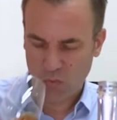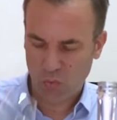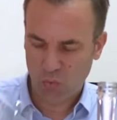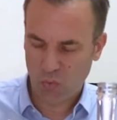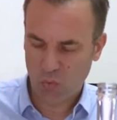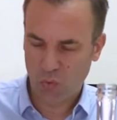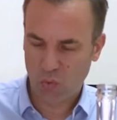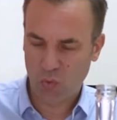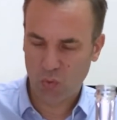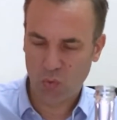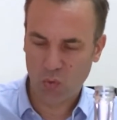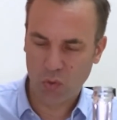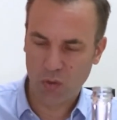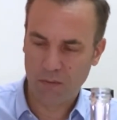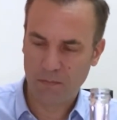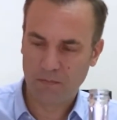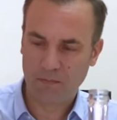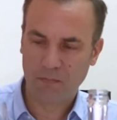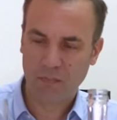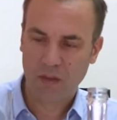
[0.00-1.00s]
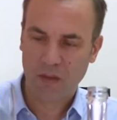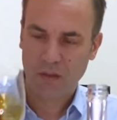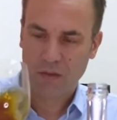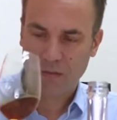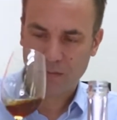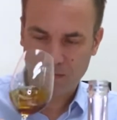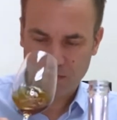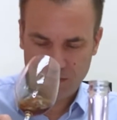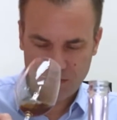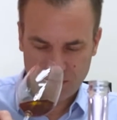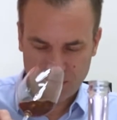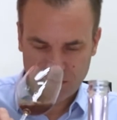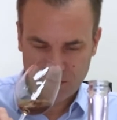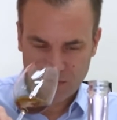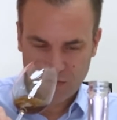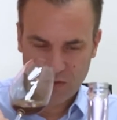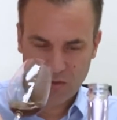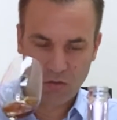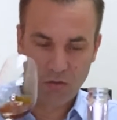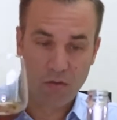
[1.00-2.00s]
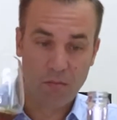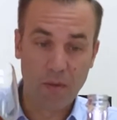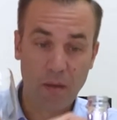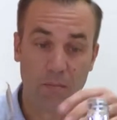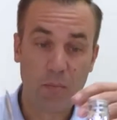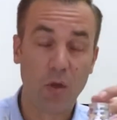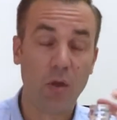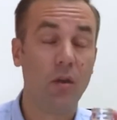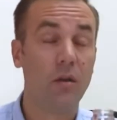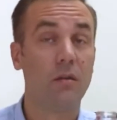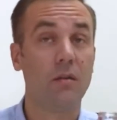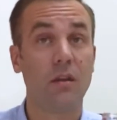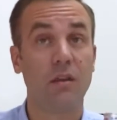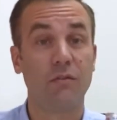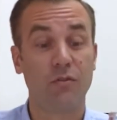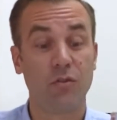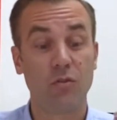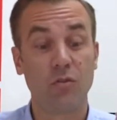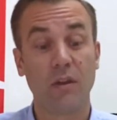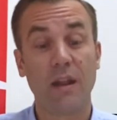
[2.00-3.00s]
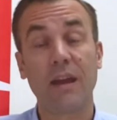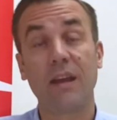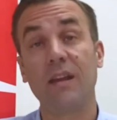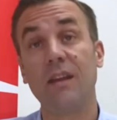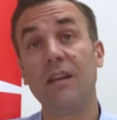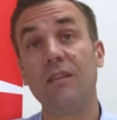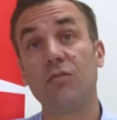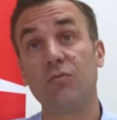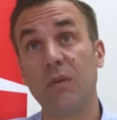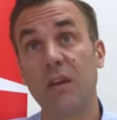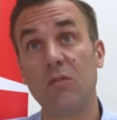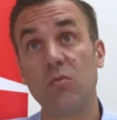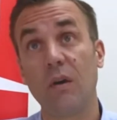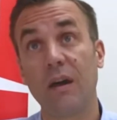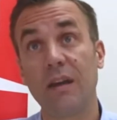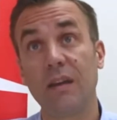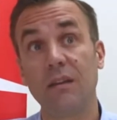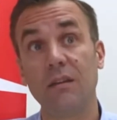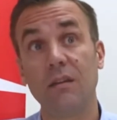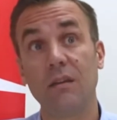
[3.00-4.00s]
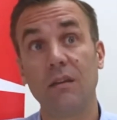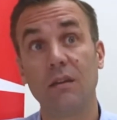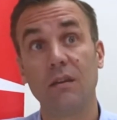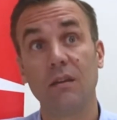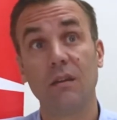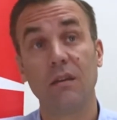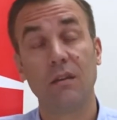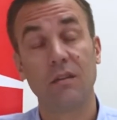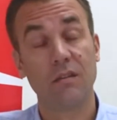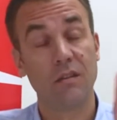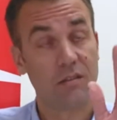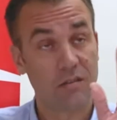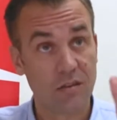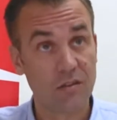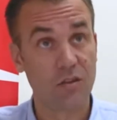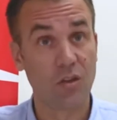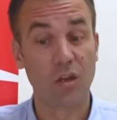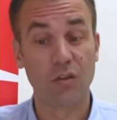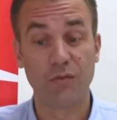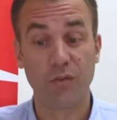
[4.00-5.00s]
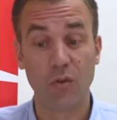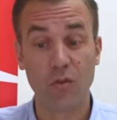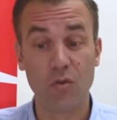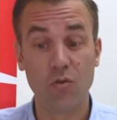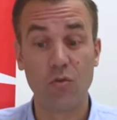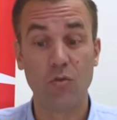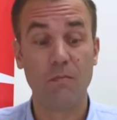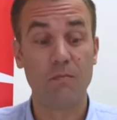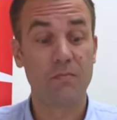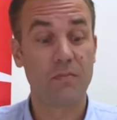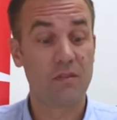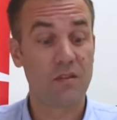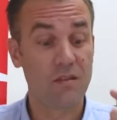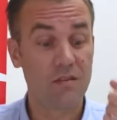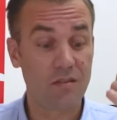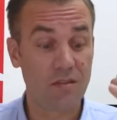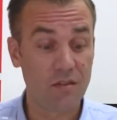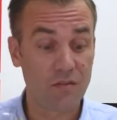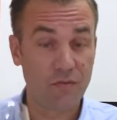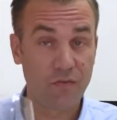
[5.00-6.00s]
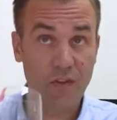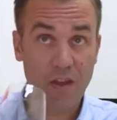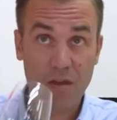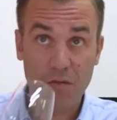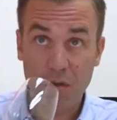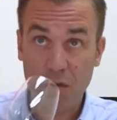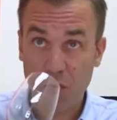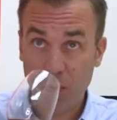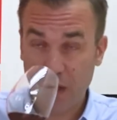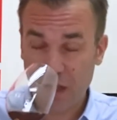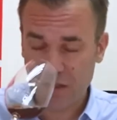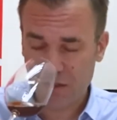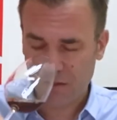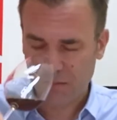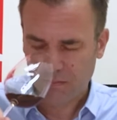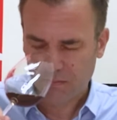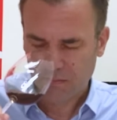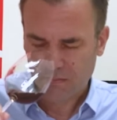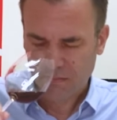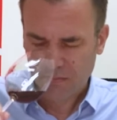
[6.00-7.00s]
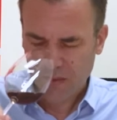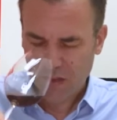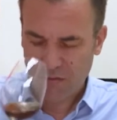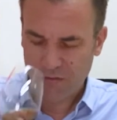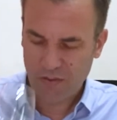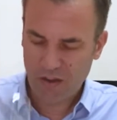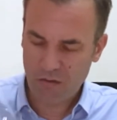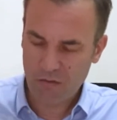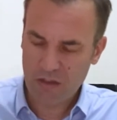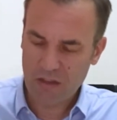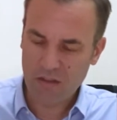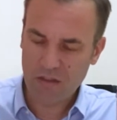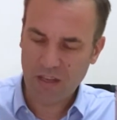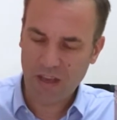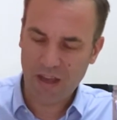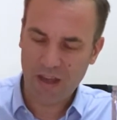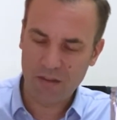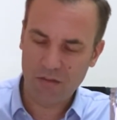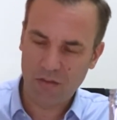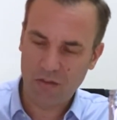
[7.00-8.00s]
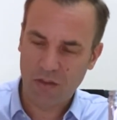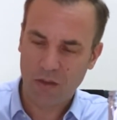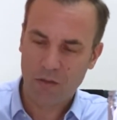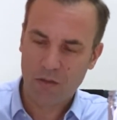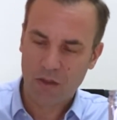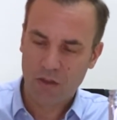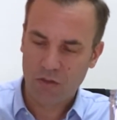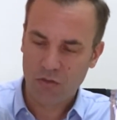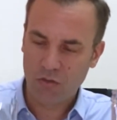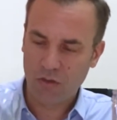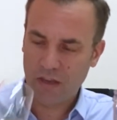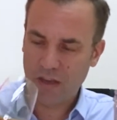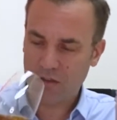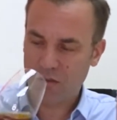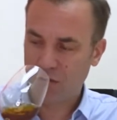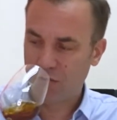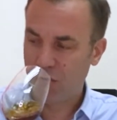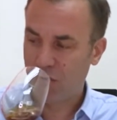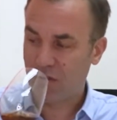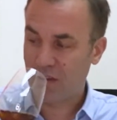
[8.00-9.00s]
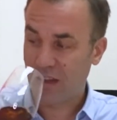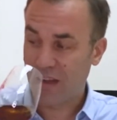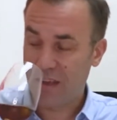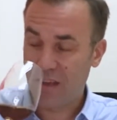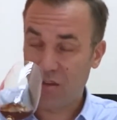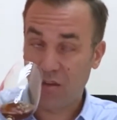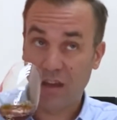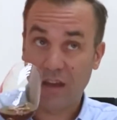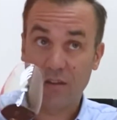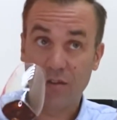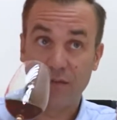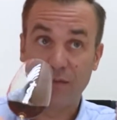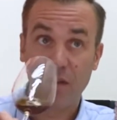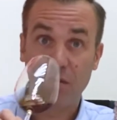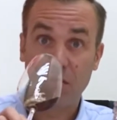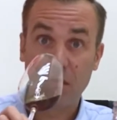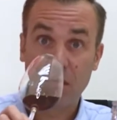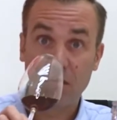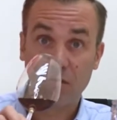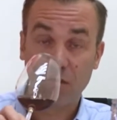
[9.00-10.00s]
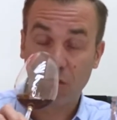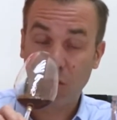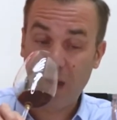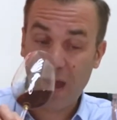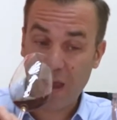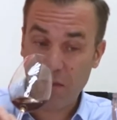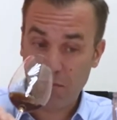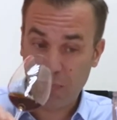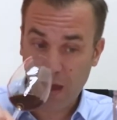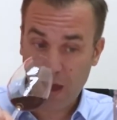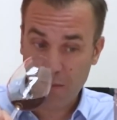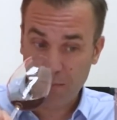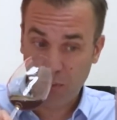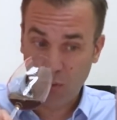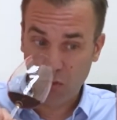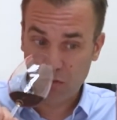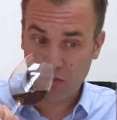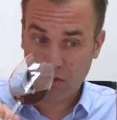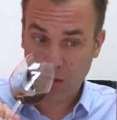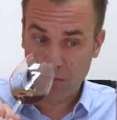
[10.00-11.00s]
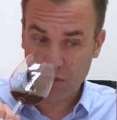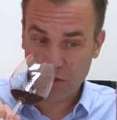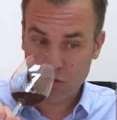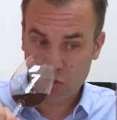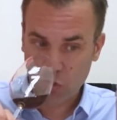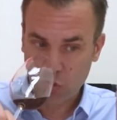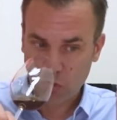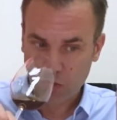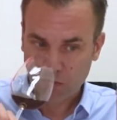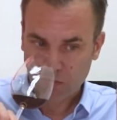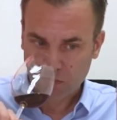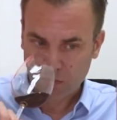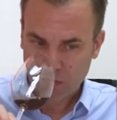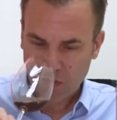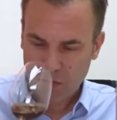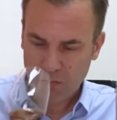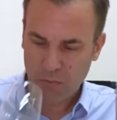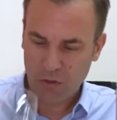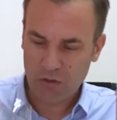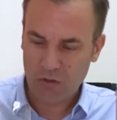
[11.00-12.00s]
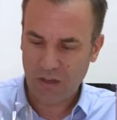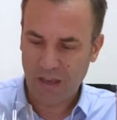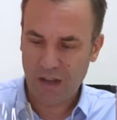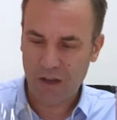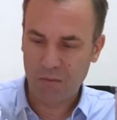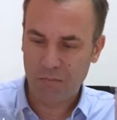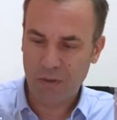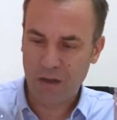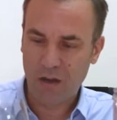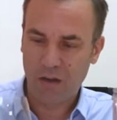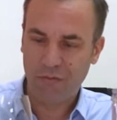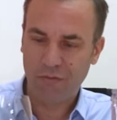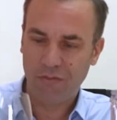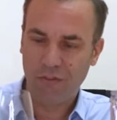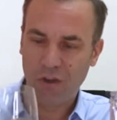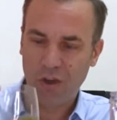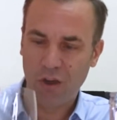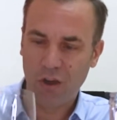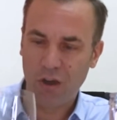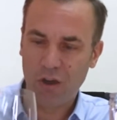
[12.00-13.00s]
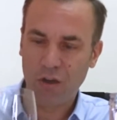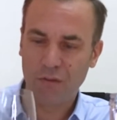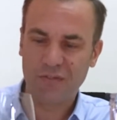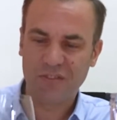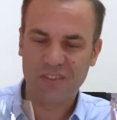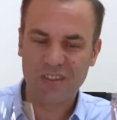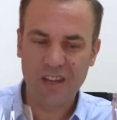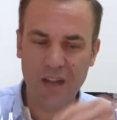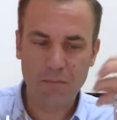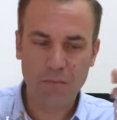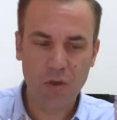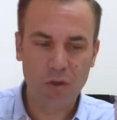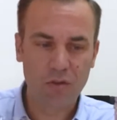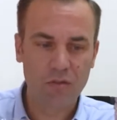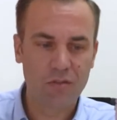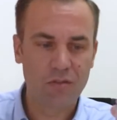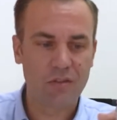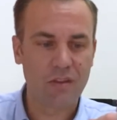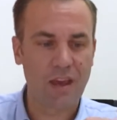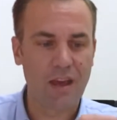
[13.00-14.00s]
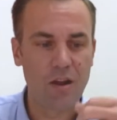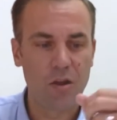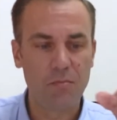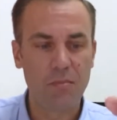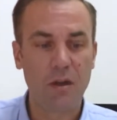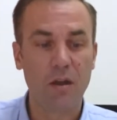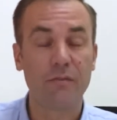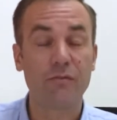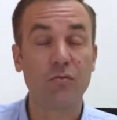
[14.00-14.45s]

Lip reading: Oh. So remember, if you don't like any sweet wine, this is not for you. This is very rich, very intense. You got the ripe apples coming through, but you got a lot of cinnamons, a little bit of